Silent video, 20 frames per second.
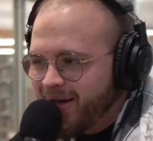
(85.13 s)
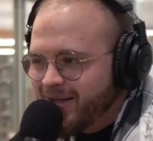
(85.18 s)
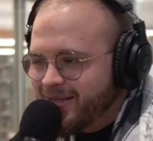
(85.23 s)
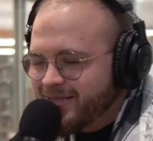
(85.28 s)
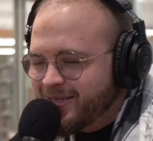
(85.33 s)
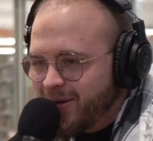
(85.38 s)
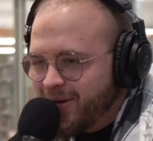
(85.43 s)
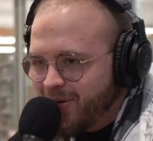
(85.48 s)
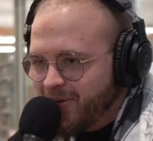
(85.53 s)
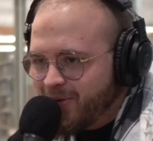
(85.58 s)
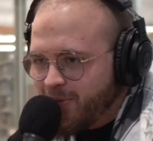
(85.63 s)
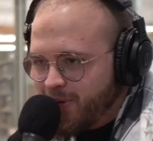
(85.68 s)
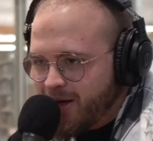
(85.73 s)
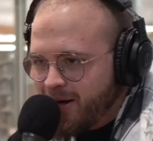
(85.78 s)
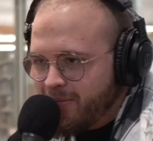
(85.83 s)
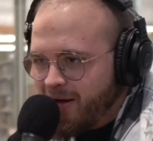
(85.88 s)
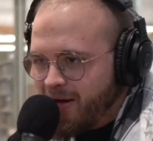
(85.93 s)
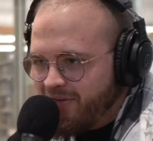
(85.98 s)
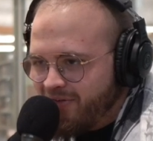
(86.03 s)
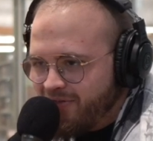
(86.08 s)
So
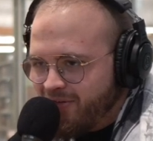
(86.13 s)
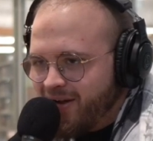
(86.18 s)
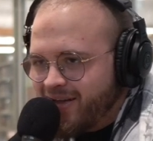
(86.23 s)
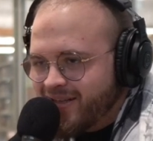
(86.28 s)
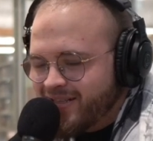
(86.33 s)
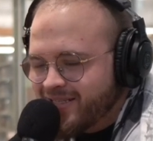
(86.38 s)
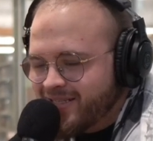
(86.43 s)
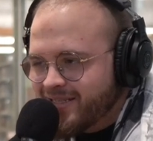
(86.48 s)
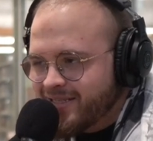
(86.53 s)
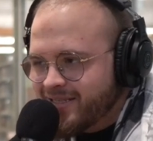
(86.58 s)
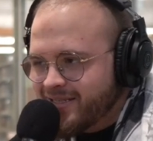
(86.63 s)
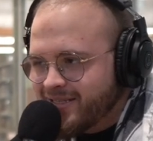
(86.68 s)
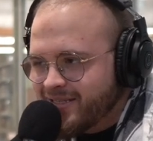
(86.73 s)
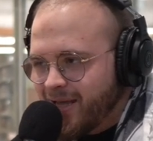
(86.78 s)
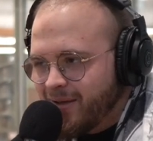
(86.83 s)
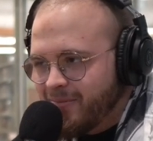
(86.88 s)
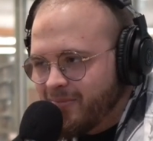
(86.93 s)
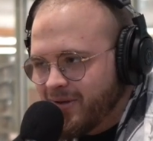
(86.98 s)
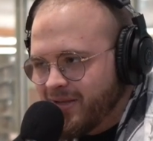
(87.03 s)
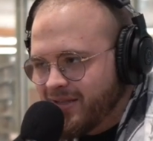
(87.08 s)
one of my friends
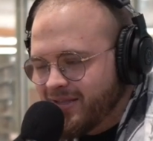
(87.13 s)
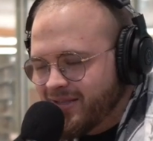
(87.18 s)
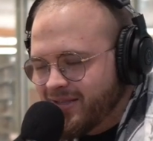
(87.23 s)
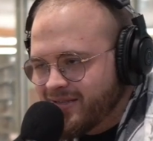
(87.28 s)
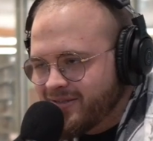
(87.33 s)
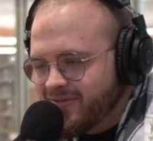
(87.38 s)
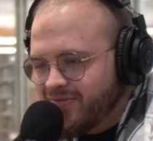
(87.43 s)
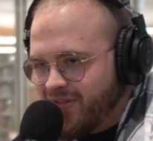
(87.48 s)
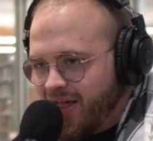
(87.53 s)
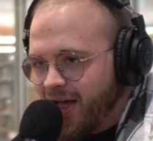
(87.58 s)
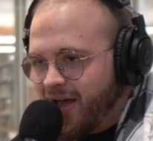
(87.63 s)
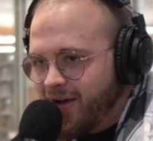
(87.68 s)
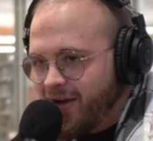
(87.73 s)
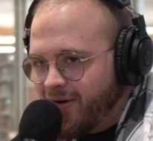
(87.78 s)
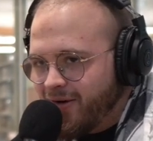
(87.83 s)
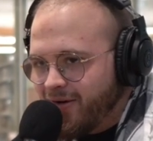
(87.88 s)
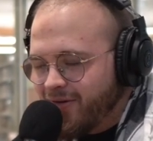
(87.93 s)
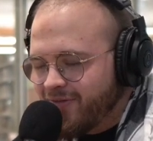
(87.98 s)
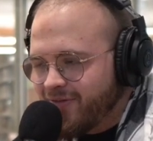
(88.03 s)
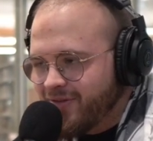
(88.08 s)
sent me this
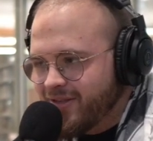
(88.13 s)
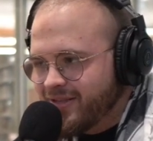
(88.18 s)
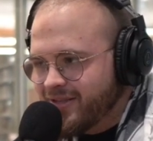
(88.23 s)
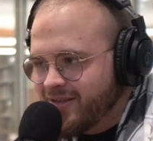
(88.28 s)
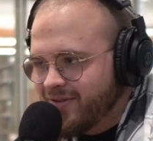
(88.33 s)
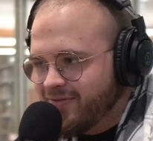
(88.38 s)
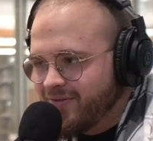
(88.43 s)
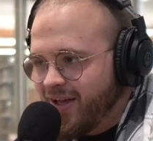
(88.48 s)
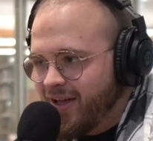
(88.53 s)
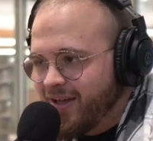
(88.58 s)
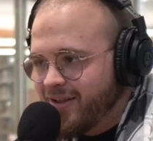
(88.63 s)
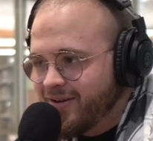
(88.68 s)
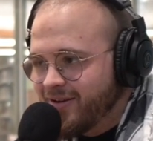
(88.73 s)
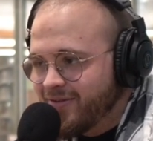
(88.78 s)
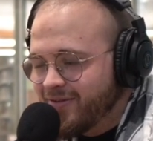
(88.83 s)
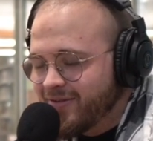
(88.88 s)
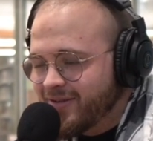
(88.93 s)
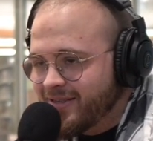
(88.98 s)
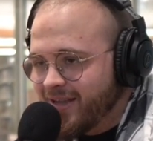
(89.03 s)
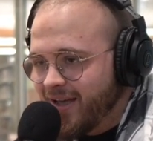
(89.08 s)
flyer for this event. It
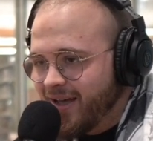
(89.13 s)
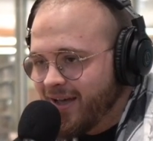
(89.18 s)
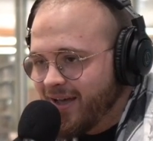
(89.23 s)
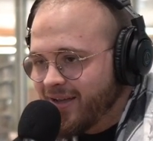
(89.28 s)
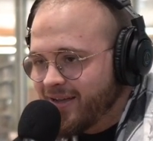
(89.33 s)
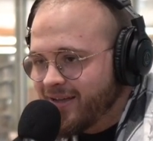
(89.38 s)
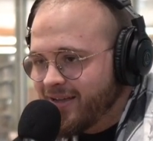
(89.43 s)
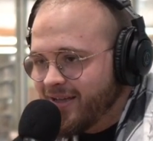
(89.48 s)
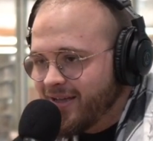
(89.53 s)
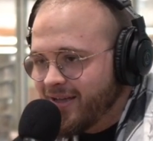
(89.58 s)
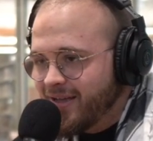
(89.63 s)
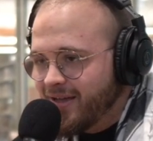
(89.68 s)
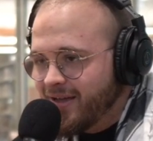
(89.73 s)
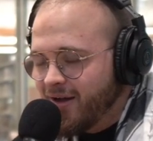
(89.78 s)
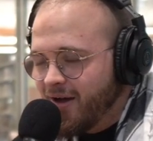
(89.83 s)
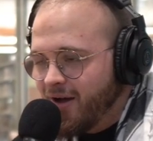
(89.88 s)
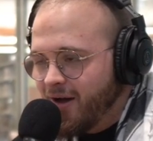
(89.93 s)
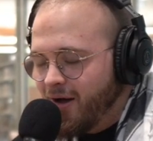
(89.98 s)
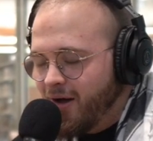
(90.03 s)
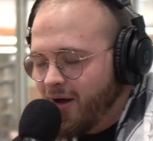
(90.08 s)
was like
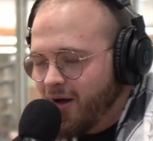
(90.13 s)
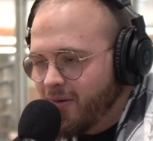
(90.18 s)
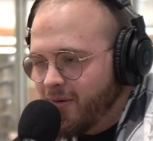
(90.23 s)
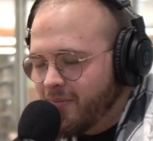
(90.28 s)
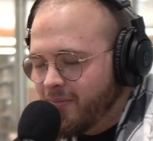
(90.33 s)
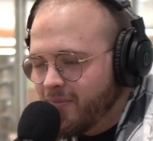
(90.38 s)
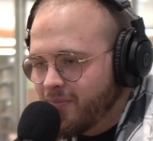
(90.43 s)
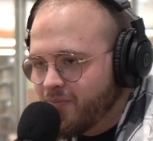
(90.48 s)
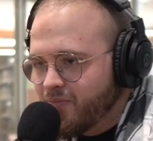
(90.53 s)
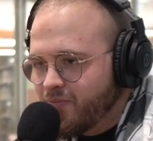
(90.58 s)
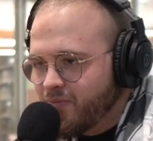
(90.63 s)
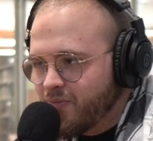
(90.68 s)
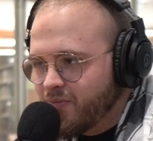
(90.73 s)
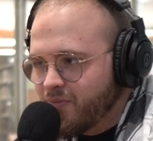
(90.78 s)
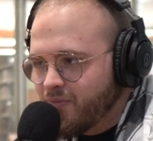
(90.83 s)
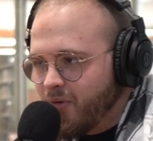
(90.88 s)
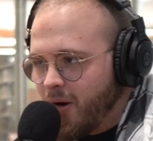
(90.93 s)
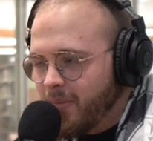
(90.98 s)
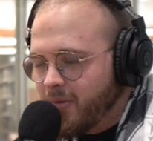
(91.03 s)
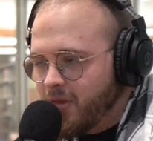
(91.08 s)
Ramadan
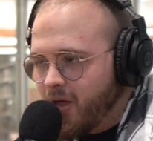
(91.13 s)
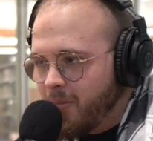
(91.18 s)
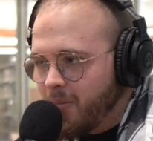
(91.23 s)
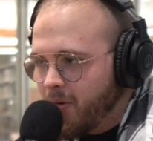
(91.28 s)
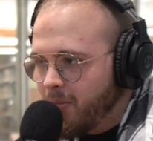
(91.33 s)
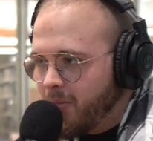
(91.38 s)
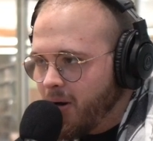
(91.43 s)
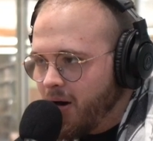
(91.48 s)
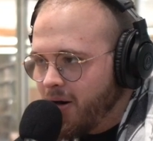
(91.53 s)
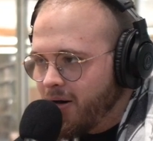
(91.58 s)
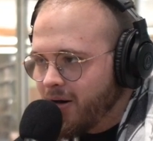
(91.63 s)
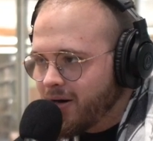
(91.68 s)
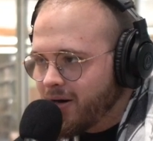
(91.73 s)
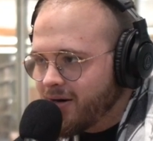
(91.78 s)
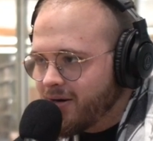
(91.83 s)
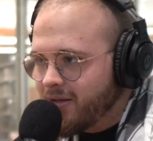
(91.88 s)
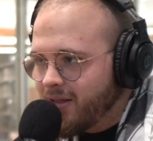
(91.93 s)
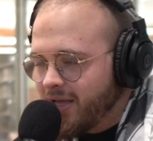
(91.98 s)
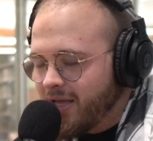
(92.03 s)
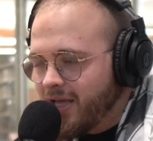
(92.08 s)
Mubarak,
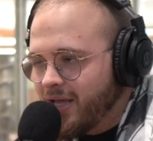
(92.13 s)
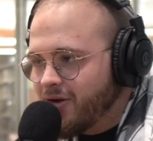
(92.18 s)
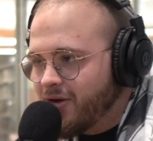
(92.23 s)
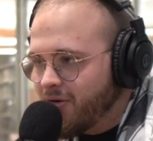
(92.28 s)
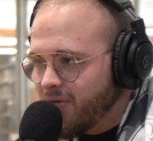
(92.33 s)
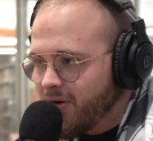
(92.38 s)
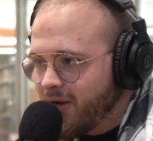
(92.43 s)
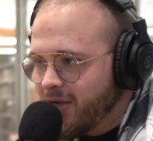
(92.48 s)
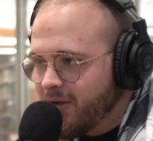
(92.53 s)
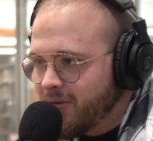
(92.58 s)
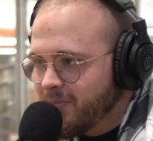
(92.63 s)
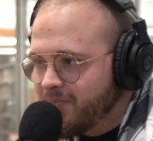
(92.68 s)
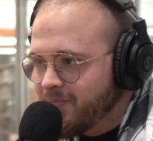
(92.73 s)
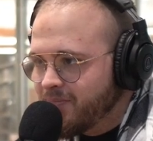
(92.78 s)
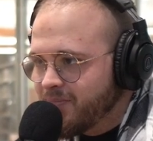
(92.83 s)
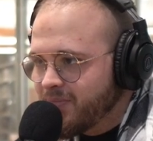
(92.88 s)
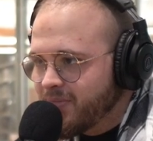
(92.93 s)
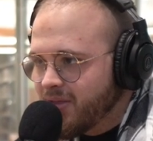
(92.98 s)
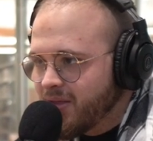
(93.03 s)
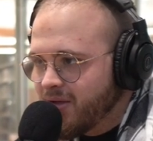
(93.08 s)
like Eid Kareem
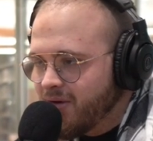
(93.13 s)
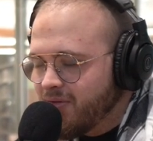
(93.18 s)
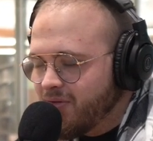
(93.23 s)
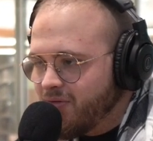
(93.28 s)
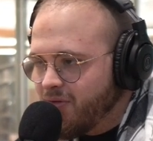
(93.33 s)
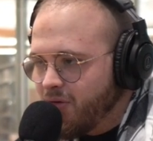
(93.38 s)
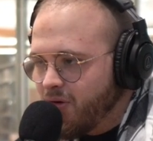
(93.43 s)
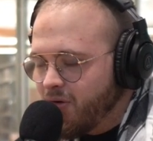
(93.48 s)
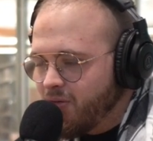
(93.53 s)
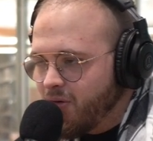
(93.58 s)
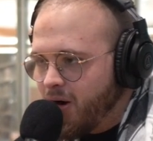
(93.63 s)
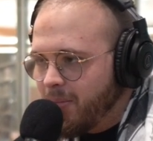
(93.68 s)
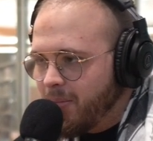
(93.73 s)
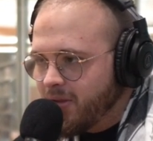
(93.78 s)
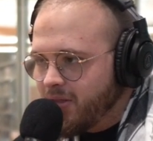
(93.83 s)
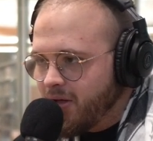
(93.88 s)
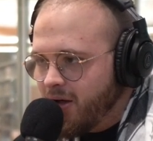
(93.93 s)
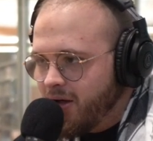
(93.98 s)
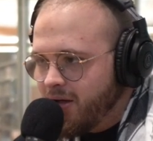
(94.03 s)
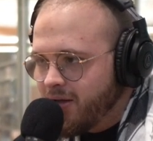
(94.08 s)
for
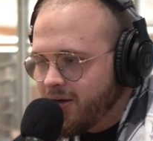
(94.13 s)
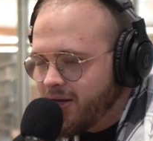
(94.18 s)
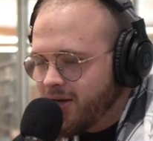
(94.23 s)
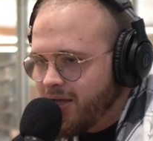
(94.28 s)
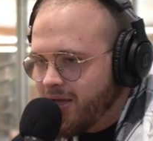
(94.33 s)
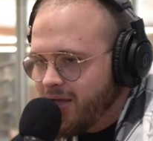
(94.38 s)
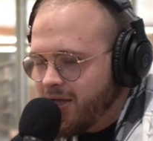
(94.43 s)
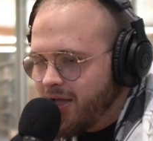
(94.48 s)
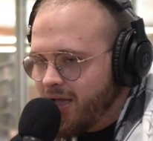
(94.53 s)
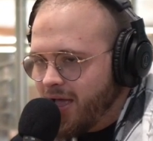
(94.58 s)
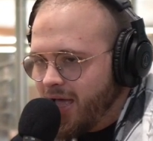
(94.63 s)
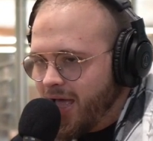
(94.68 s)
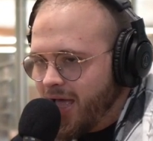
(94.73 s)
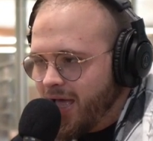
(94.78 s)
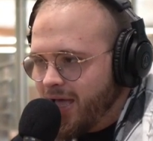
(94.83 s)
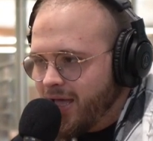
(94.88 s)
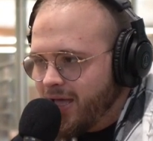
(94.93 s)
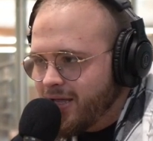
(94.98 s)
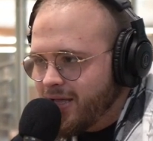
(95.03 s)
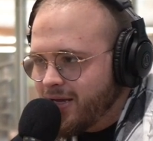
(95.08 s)
Ramadan.
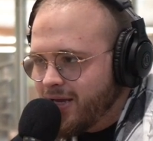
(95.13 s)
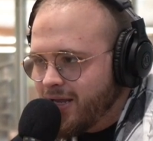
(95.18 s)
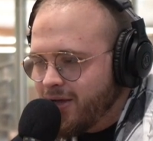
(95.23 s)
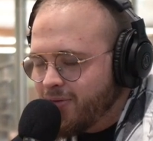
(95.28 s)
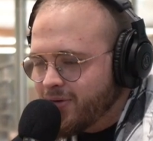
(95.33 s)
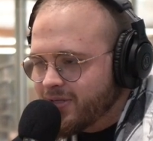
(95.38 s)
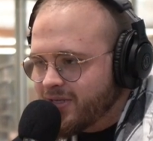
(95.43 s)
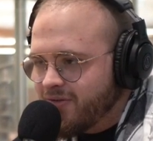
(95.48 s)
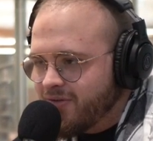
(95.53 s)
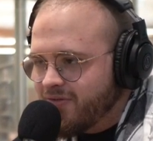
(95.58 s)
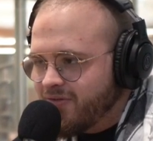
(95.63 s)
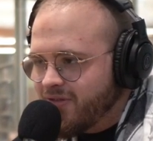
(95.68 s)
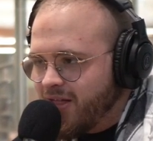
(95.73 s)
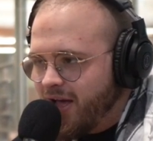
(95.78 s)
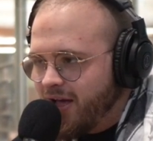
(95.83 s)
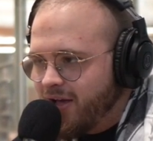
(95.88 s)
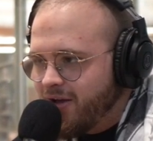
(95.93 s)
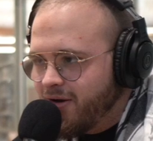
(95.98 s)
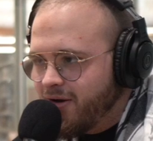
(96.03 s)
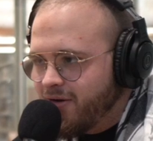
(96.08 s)
And it was a
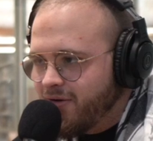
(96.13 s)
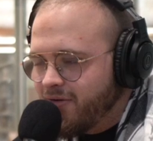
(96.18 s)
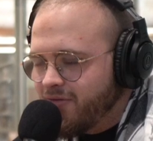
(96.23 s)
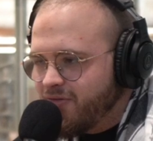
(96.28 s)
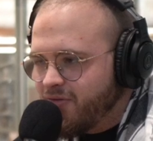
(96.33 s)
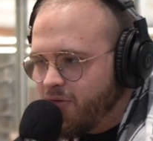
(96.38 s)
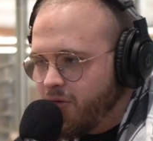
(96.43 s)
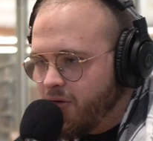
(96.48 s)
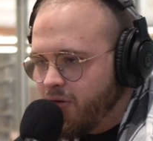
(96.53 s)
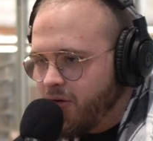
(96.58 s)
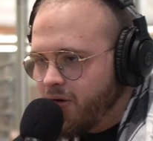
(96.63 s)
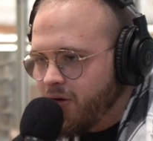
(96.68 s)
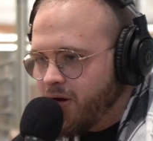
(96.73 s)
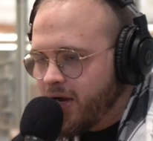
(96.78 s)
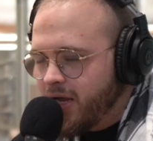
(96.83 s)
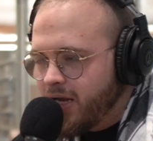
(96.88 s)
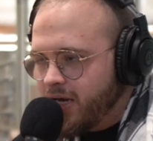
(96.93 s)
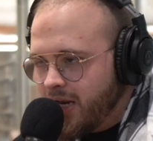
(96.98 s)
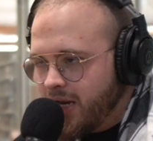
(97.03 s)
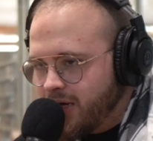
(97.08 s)
flyer for
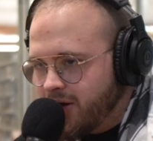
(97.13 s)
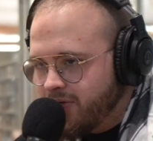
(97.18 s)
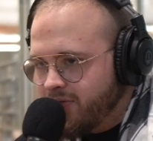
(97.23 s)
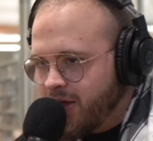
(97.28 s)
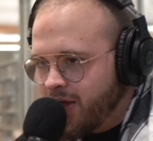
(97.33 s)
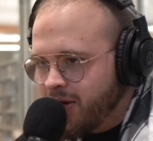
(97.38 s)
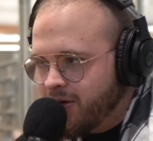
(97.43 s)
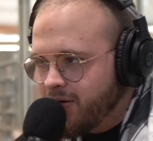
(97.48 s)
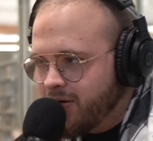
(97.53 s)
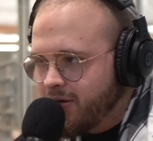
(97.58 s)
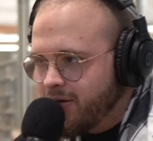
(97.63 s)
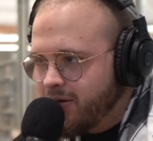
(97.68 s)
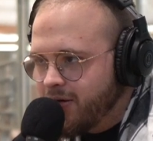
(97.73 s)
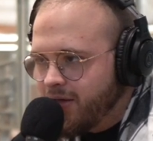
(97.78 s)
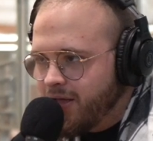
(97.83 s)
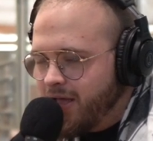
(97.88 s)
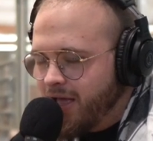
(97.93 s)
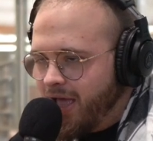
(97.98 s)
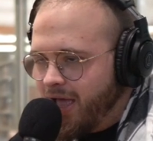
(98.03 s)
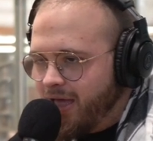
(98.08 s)
an Eid event.
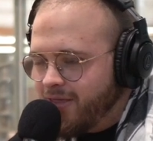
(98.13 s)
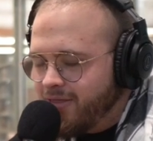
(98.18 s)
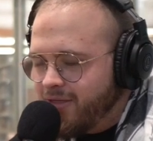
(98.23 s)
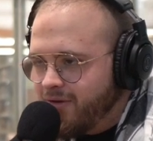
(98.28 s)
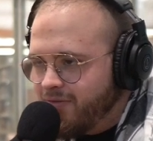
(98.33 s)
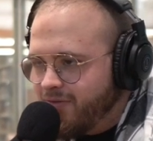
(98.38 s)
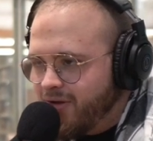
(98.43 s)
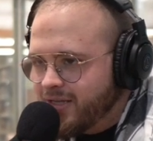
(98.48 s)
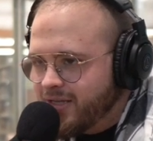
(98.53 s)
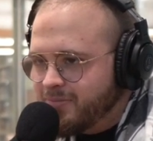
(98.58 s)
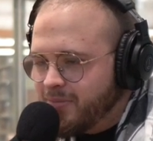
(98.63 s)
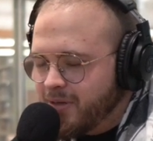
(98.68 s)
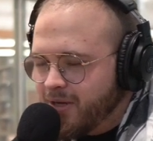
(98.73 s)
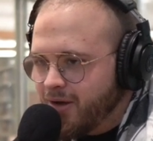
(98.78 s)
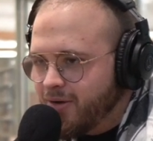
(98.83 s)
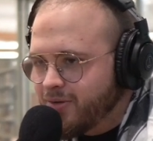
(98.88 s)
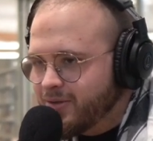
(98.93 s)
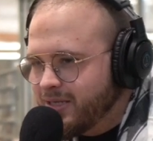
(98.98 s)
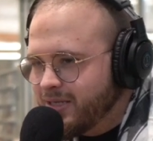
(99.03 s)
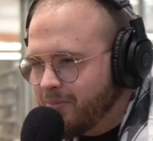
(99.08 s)
And the event is being
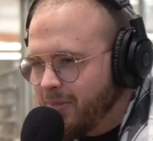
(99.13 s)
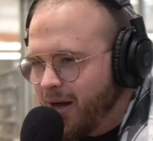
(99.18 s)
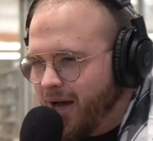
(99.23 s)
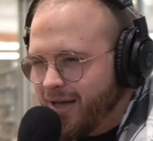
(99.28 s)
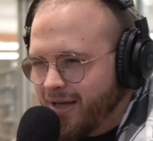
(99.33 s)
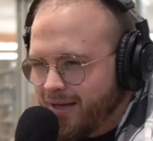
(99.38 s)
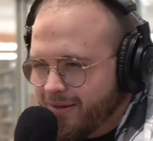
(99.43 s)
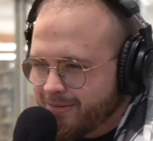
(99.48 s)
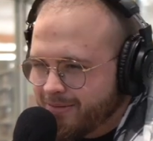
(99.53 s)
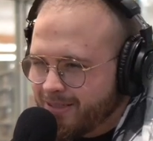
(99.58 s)
hosted by